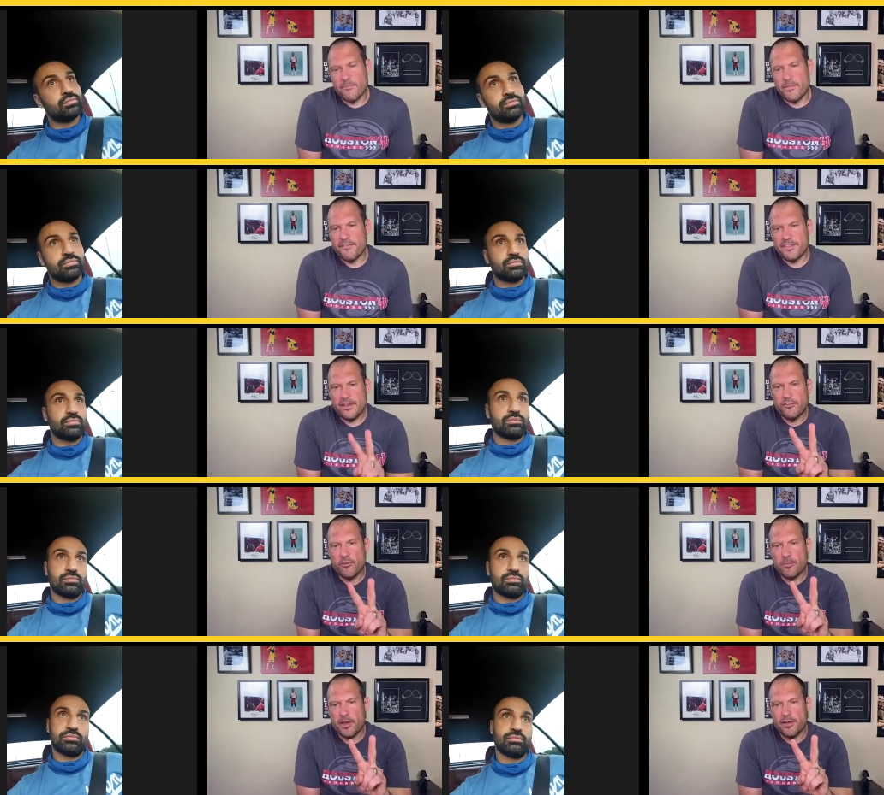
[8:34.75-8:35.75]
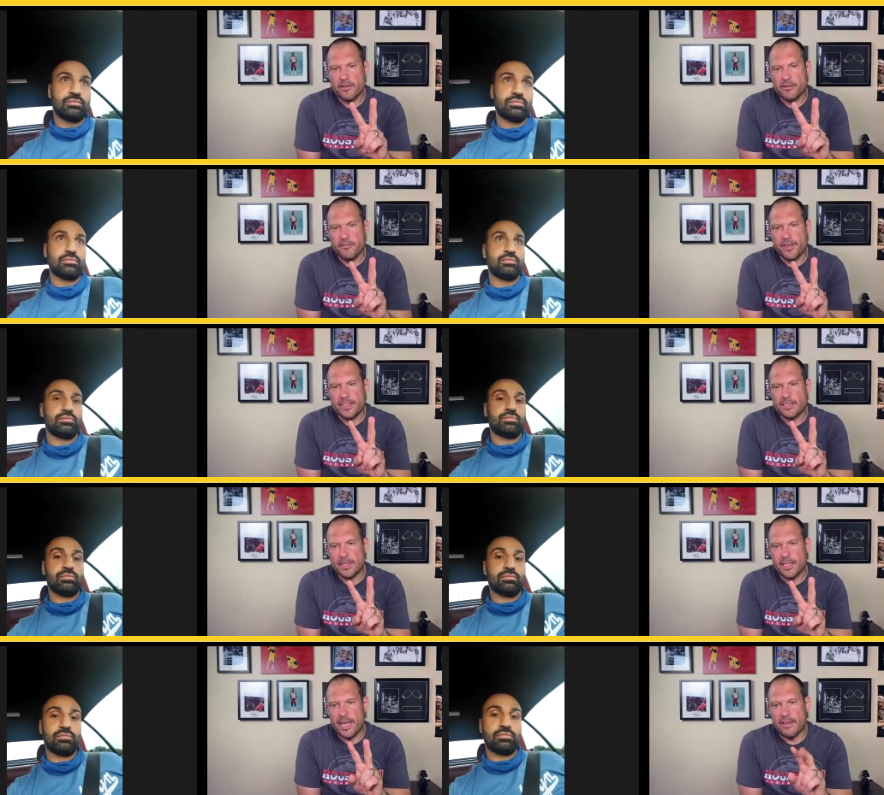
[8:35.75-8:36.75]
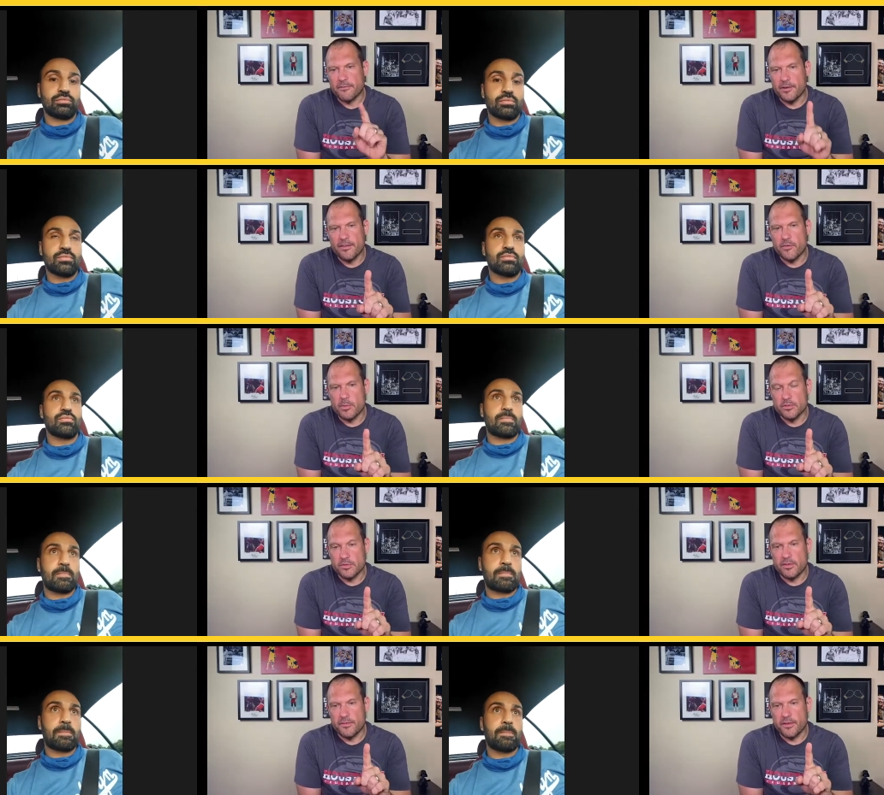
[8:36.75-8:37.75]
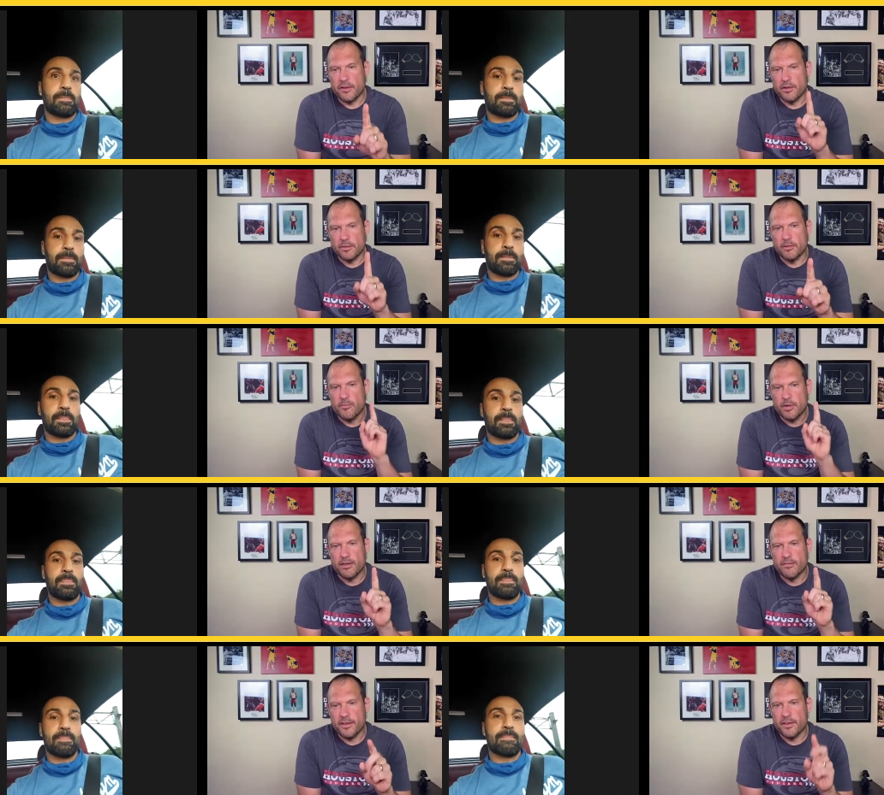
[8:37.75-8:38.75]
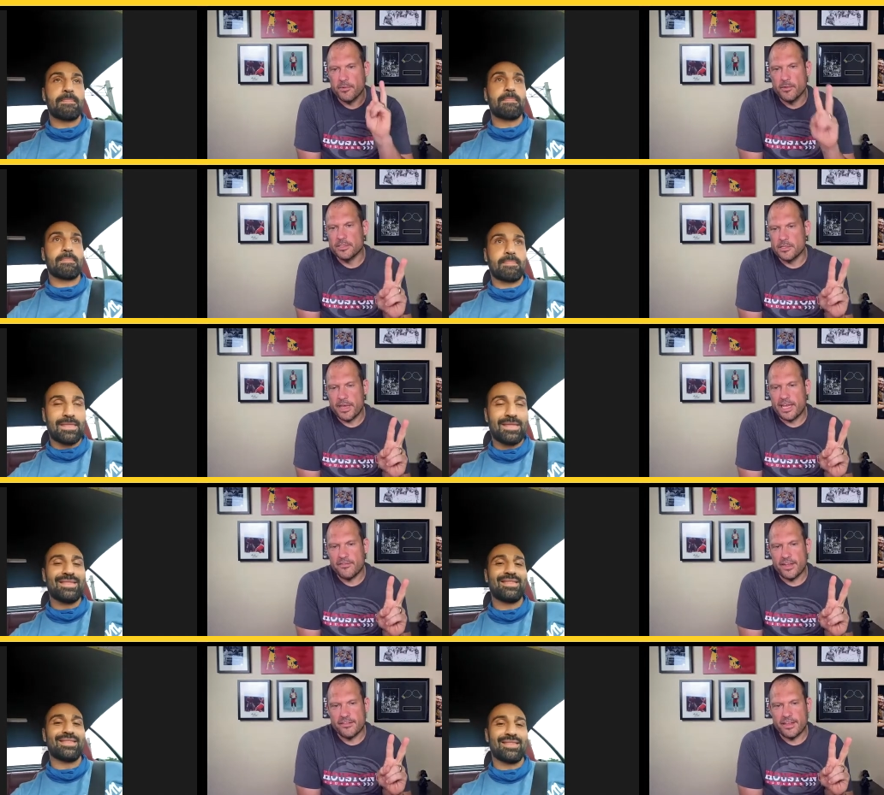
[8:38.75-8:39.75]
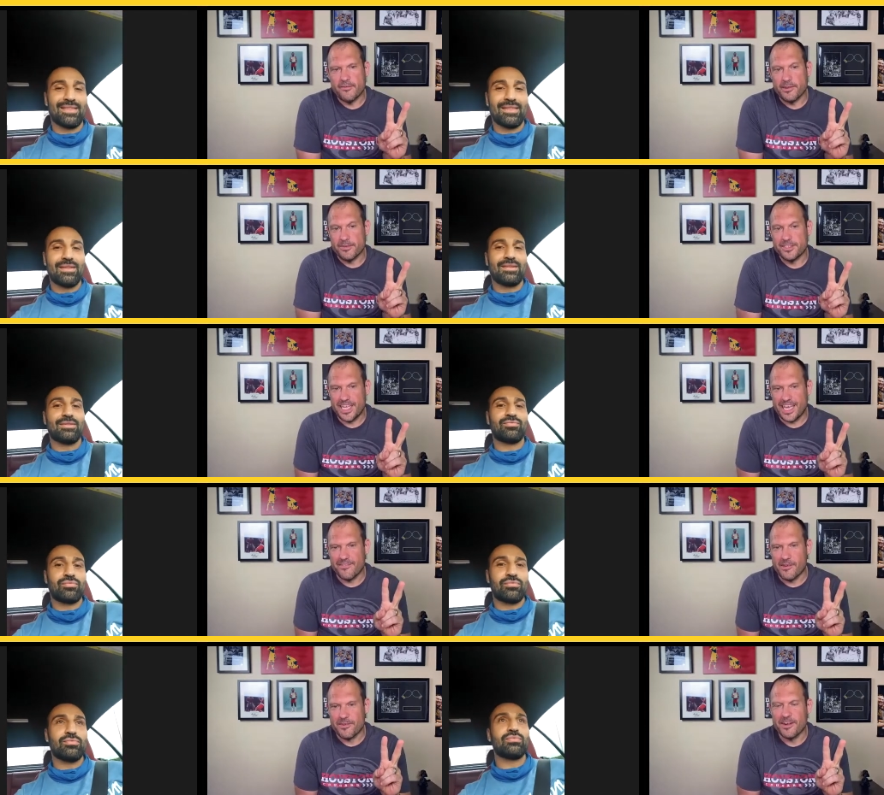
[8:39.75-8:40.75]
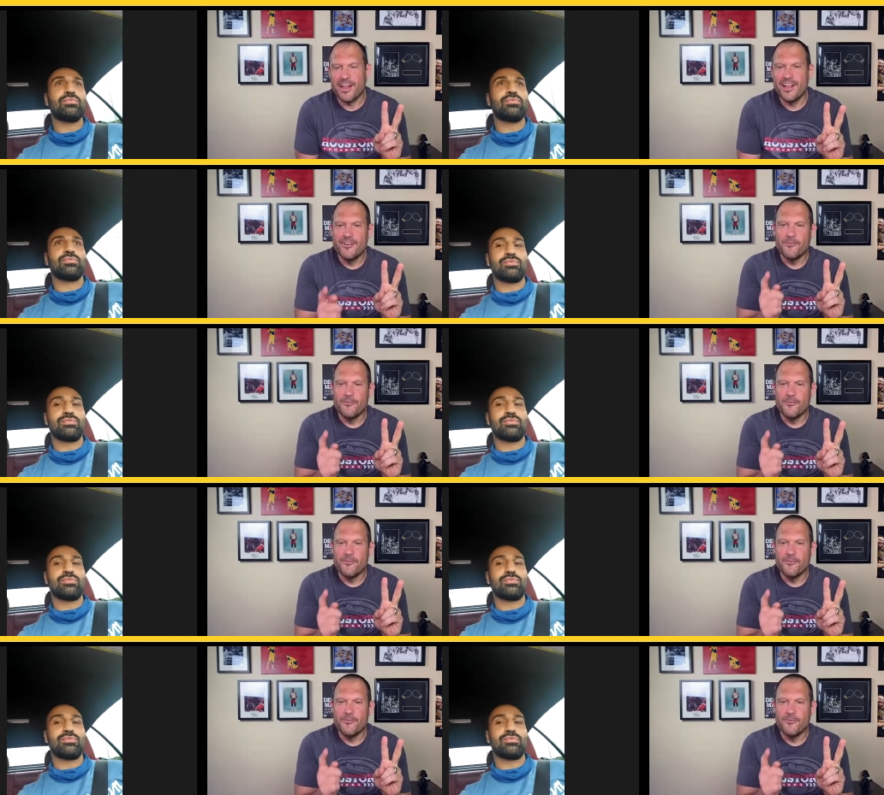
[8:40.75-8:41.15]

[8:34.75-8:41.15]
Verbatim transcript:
Speaker 1: I've seen two bare knuckle events in my life. One of them was when you fought Artem Lobov. The other one was the Paige VanZant one when she came over.